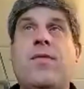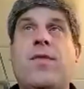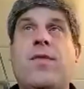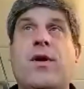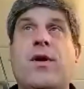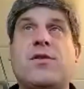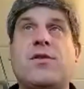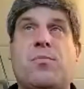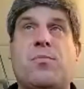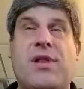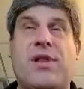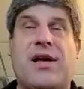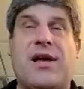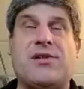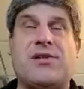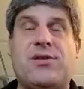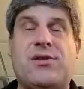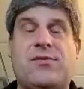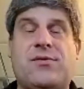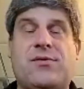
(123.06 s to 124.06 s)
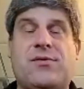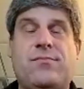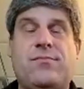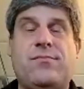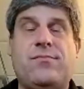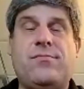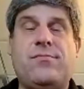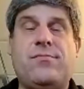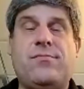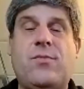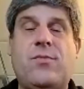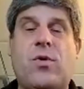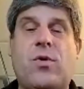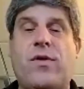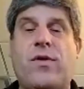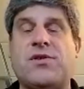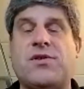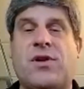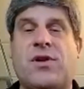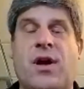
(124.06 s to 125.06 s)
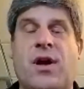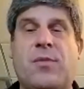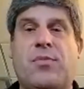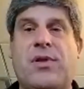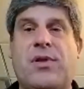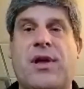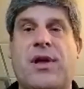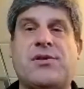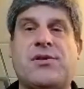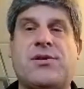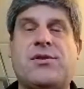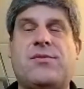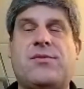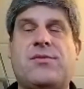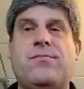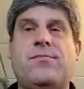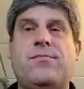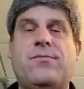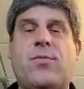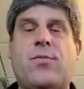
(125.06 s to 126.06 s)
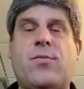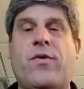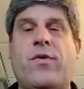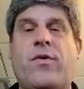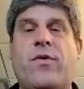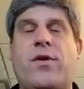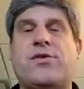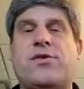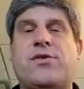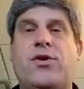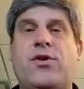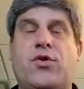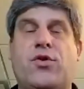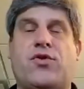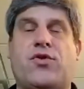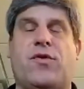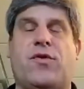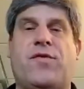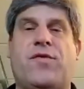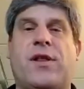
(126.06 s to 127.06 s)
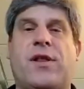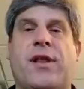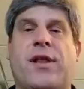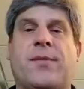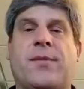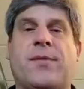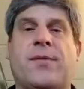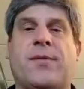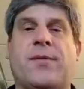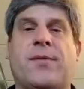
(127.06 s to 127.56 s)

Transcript: there's a pleasant or there's an unpleasant or there's a neutral feeling.